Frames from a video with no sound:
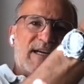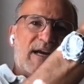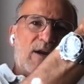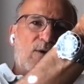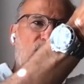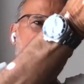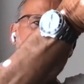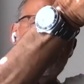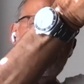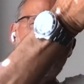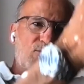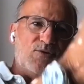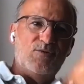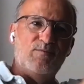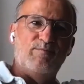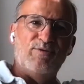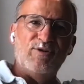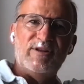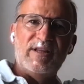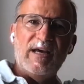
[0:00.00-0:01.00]
sideways and you
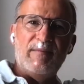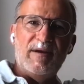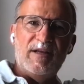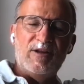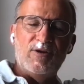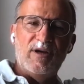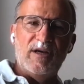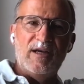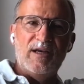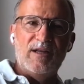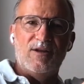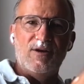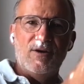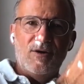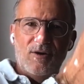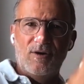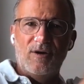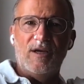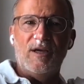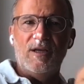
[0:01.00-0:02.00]
put them in the in
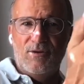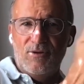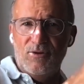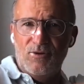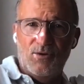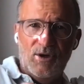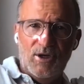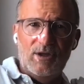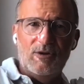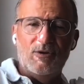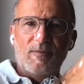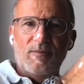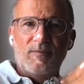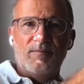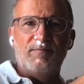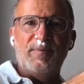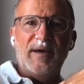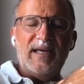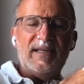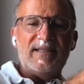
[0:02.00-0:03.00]
the in the in the
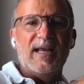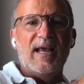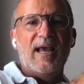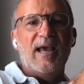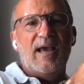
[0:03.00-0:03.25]
pit